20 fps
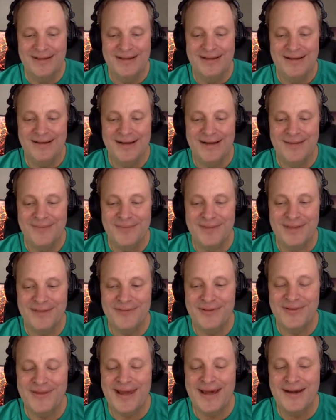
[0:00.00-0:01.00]

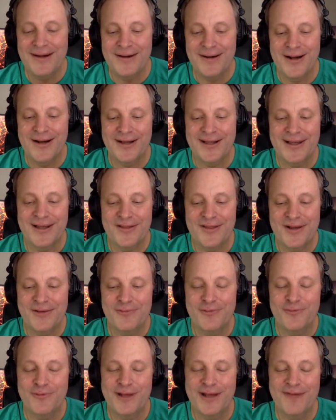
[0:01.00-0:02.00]
The Anunnaki, I think
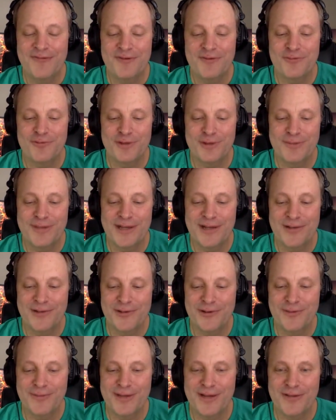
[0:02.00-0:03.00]
what we have to really make clear
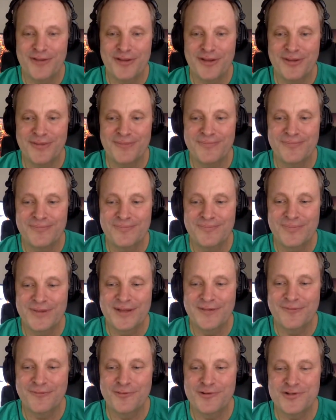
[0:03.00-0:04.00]
about them,
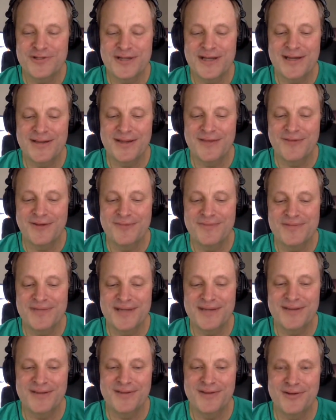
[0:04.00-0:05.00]
if I'm
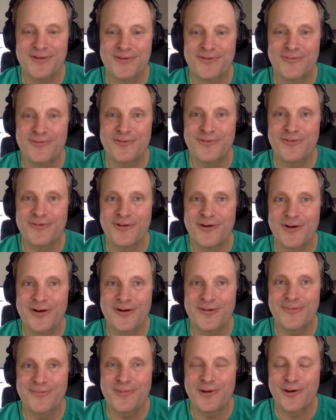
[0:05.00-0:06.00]
saying that they're
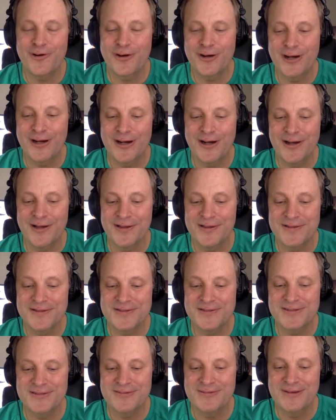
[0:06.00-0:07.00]
our
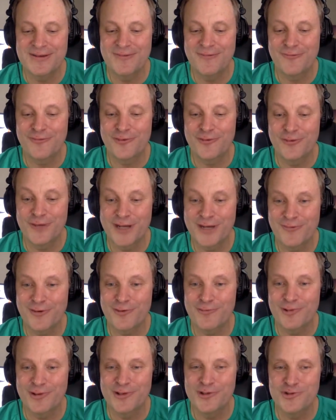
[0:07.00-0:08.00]
gods for a lot of our
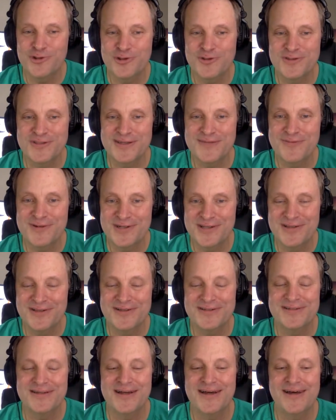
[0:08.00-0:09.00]
religions, even to
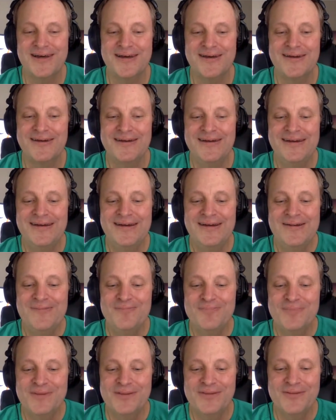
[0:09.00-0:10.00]
this day,
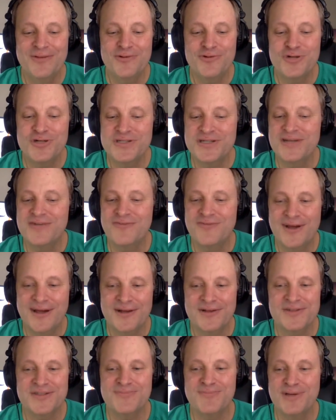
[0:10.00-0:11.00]
they're just
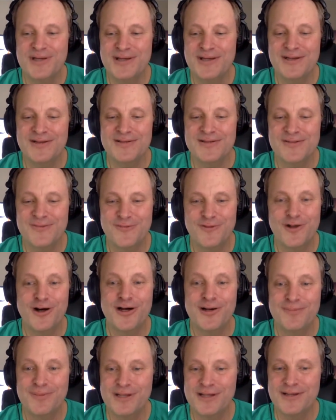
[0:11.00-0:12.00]
advanced beings,
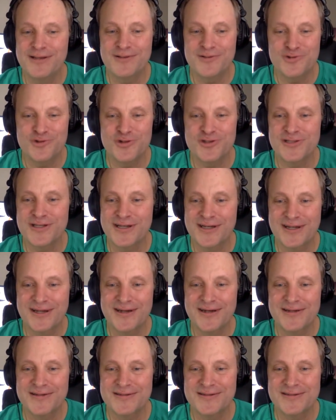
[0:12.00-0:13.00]
flawed beings, just like
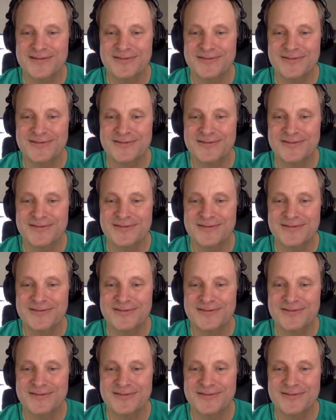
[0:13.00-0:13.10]
us.